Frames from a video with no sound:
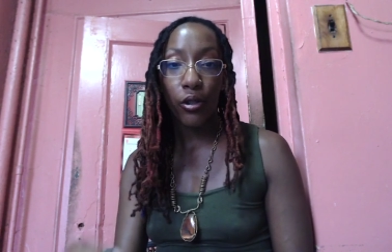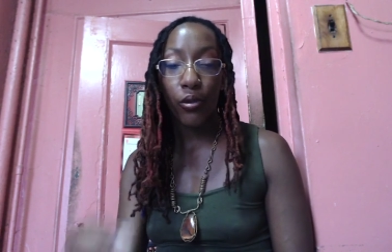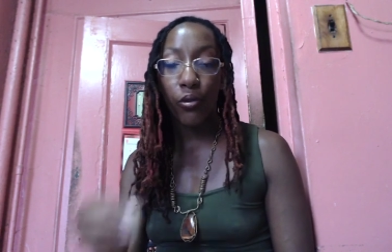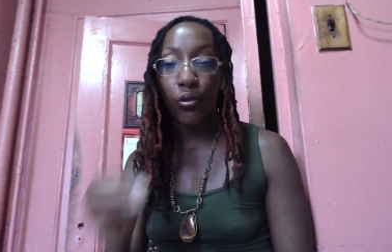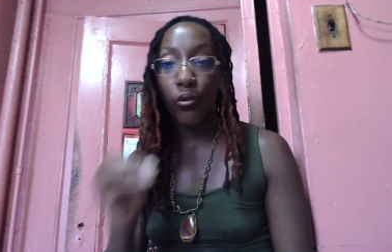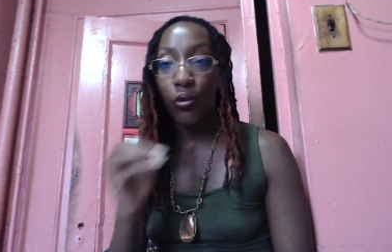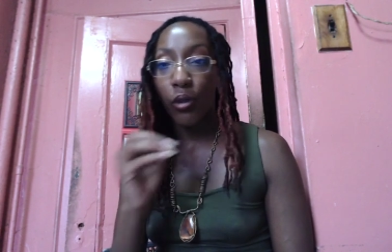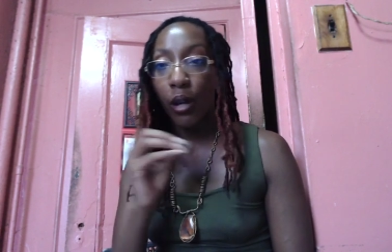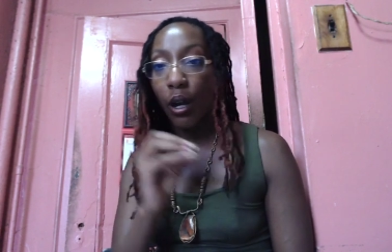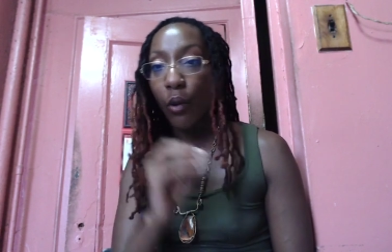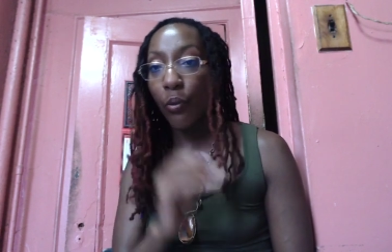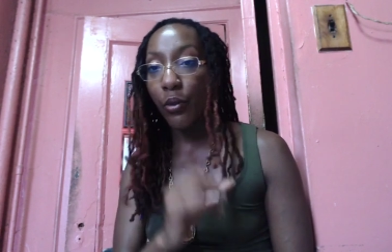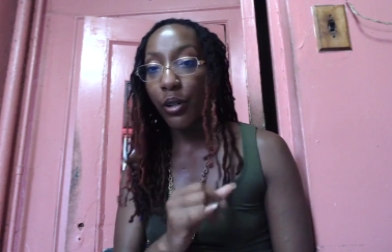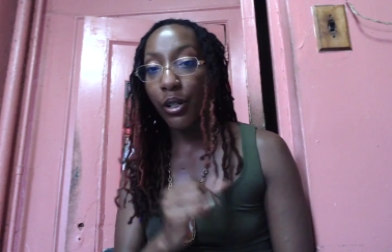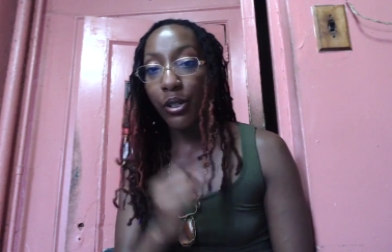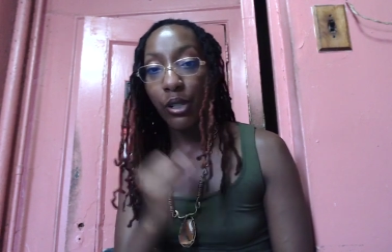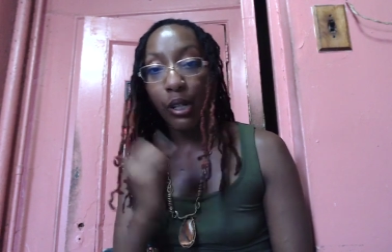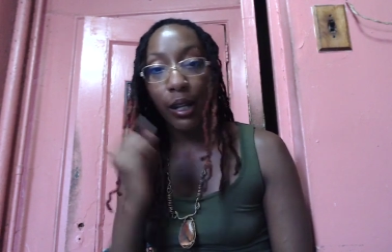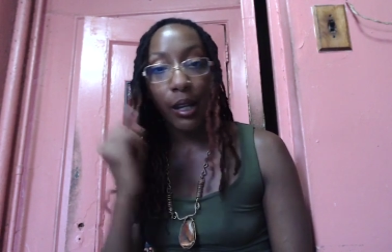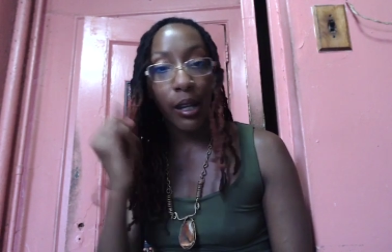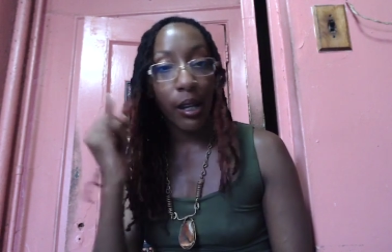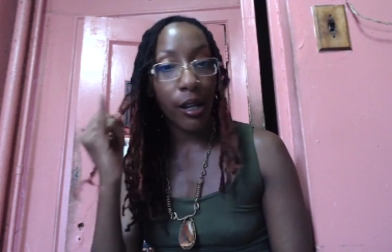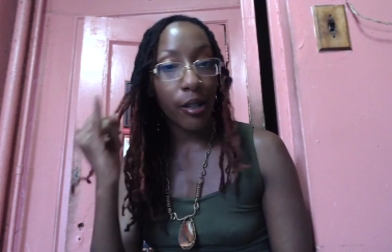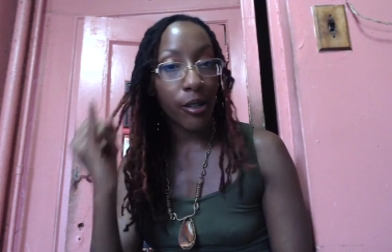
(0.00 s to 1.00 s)
You do not want to
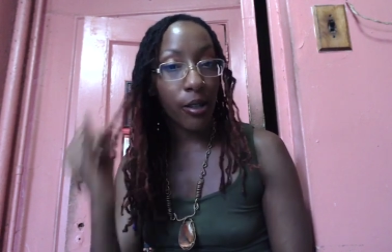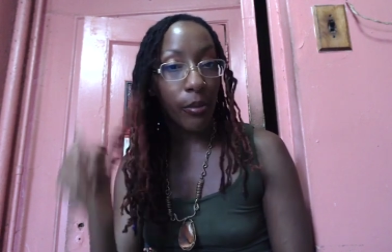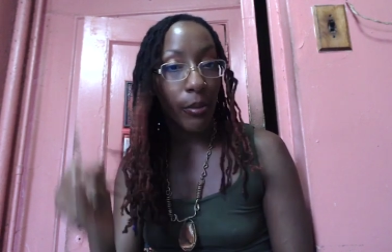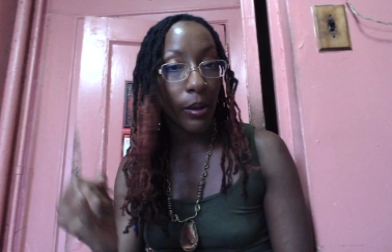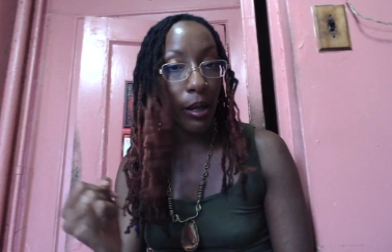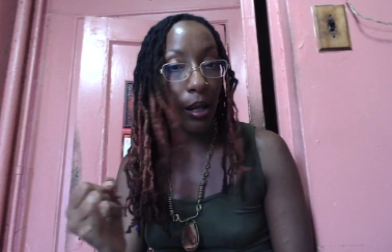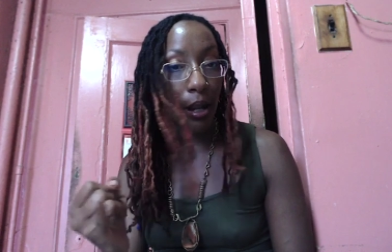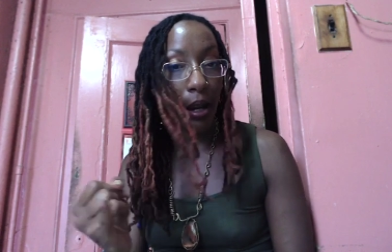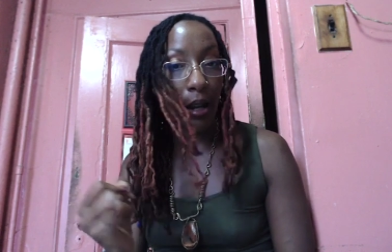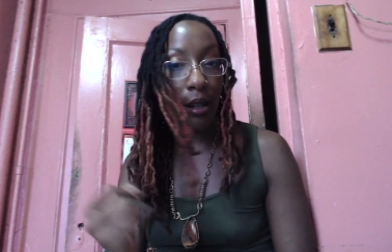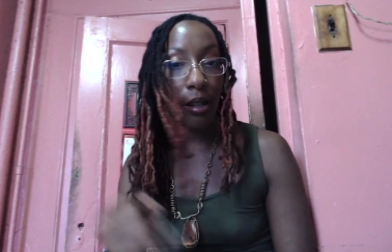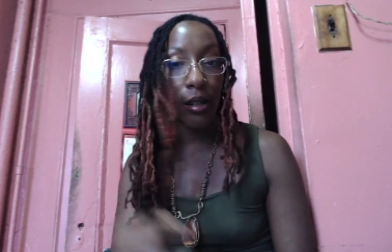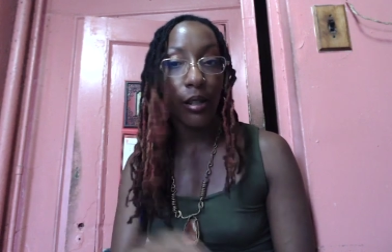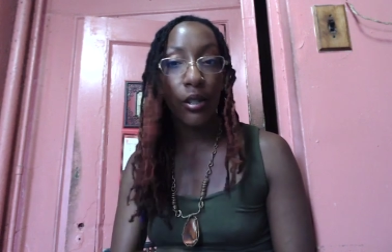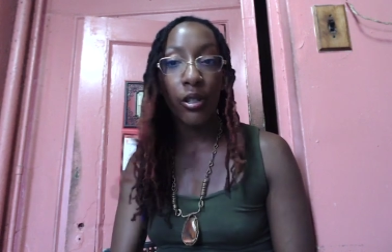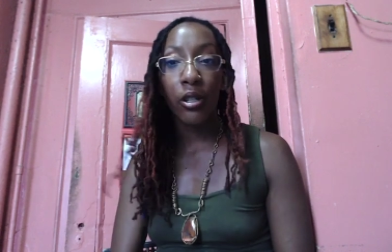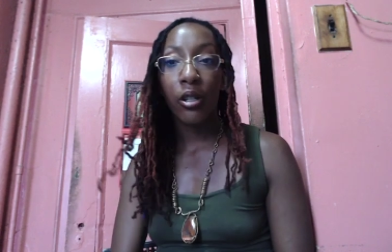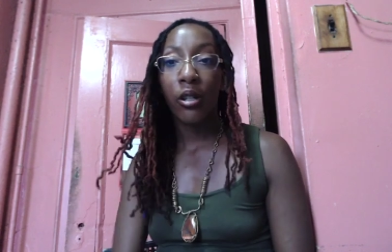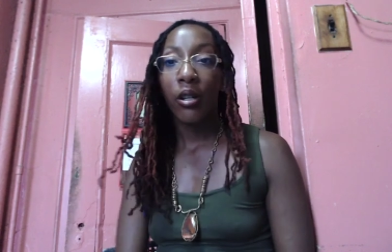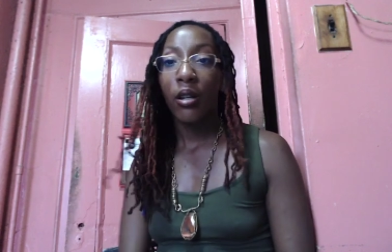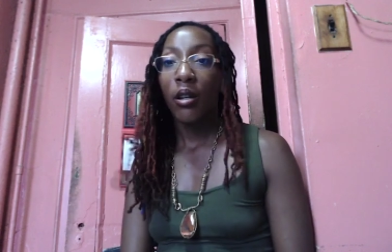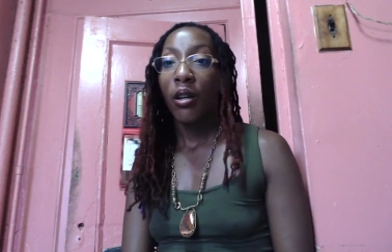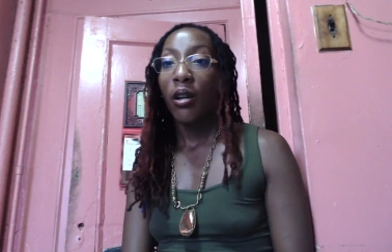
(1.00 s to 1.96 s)
take antibiotics.